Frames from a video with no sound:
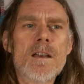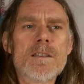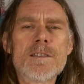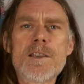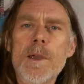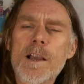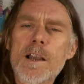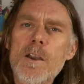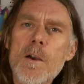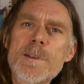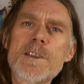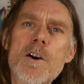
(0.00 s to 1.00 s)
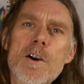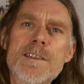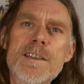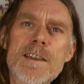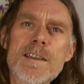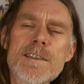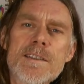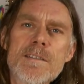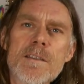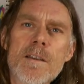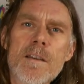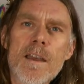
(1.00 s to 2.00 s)
So it acclimatizes
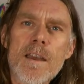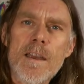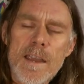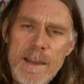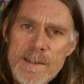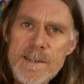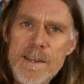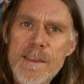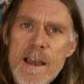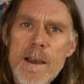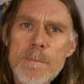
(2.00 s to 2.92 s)
into that